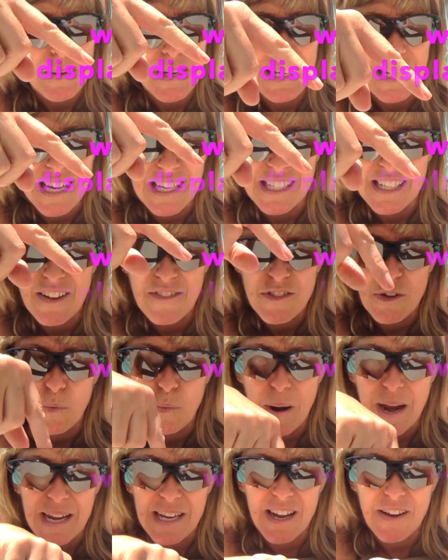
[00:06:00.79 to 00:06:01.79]
because of the
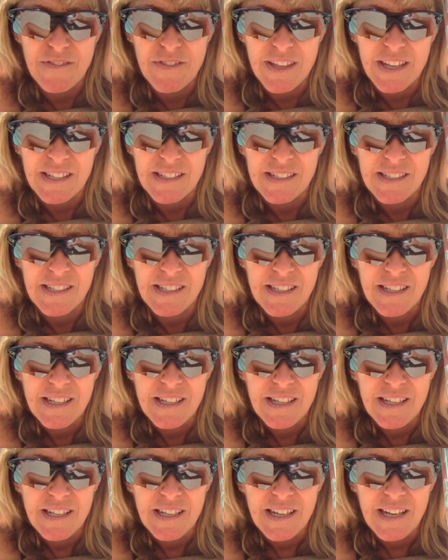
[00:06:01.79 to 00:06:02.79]
weight of this.
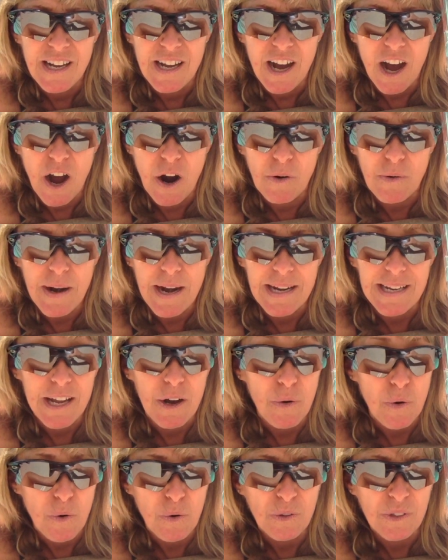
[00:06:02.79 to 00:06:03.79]
All right,
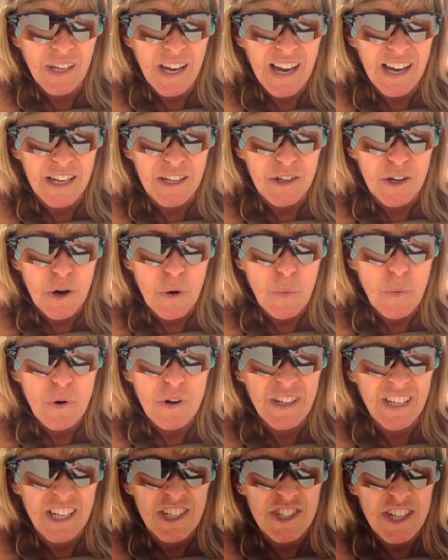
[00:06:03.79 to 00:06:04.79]
now hold on. We're
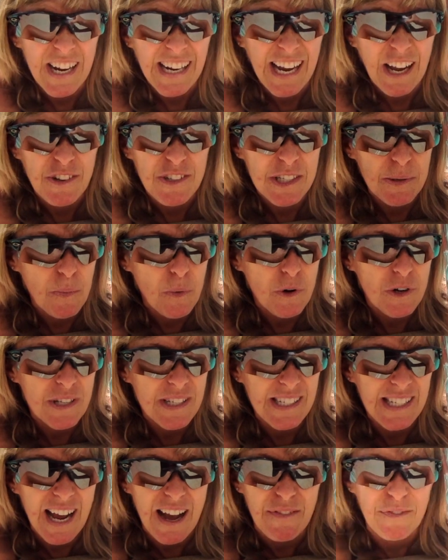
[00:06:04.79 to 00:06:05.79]
going to check out some more
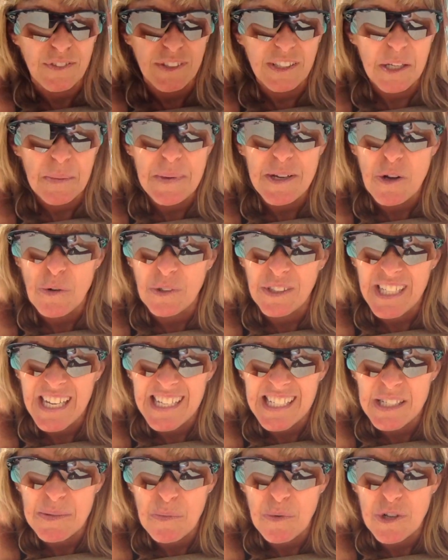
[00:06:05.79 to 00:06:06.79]
stuff. Let me go
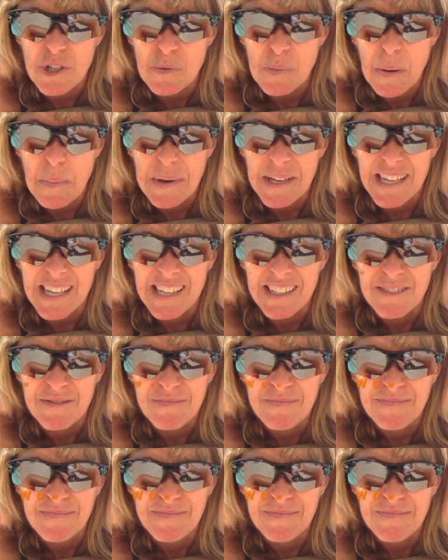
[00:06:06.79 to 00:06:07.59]
get some more swimming in.